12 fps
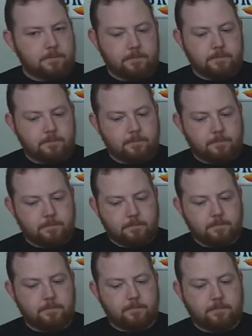
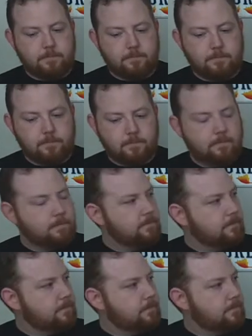
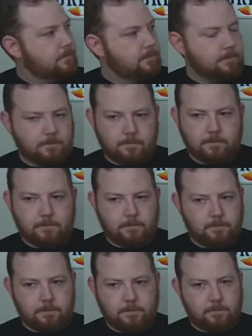
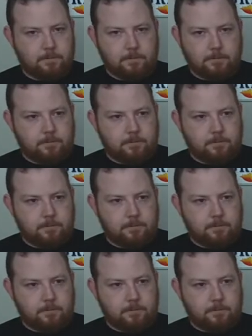(silent)